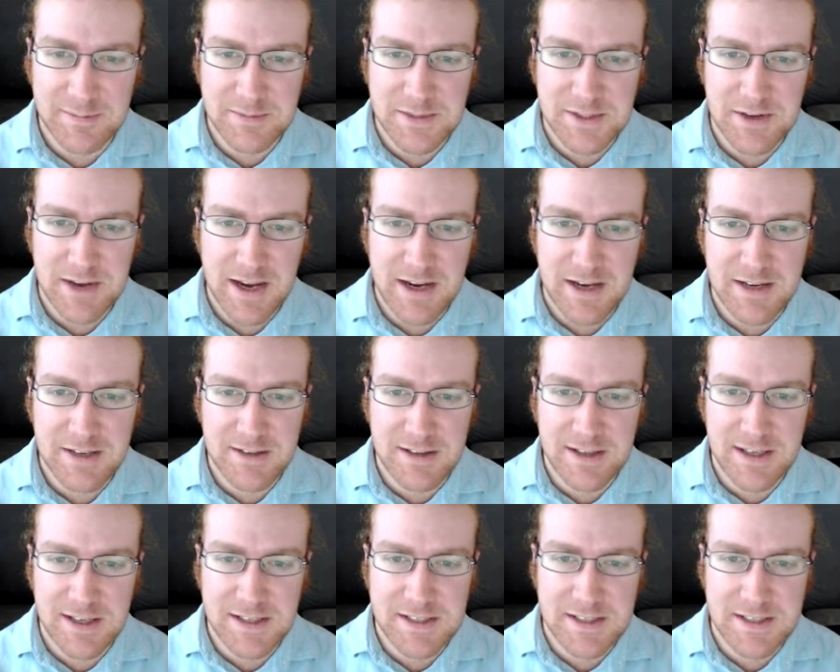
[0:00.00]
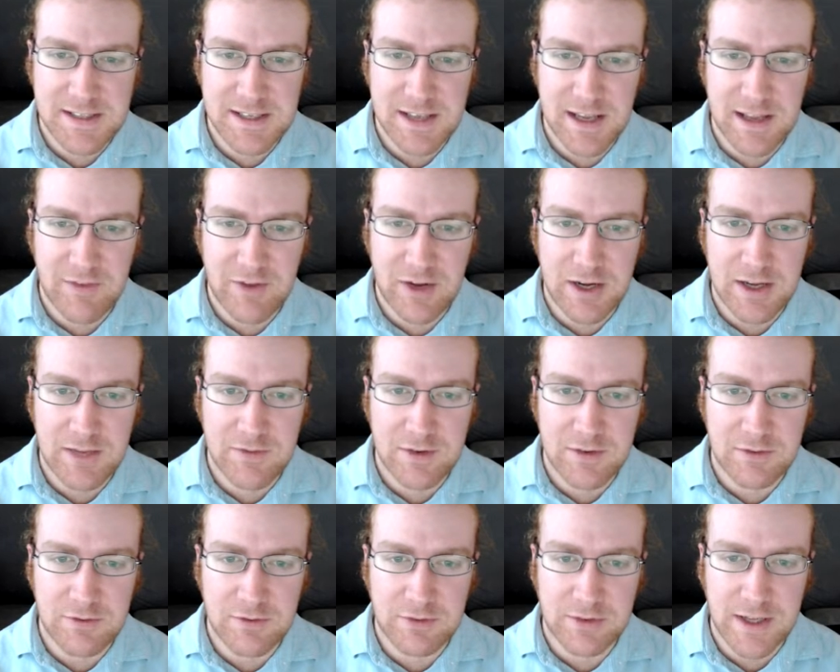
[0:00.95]
So I can do this, and then
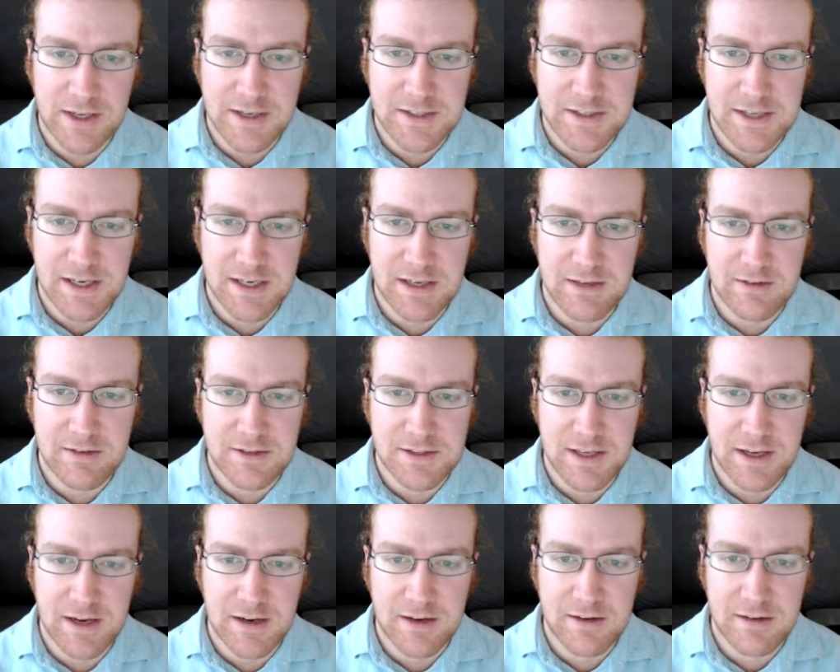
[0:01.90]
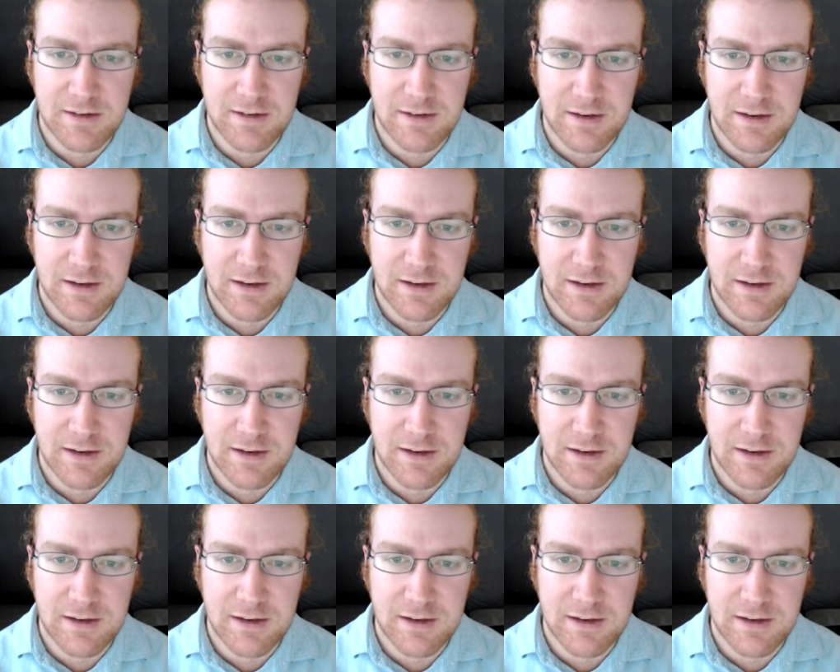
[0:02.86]
even flex on either side.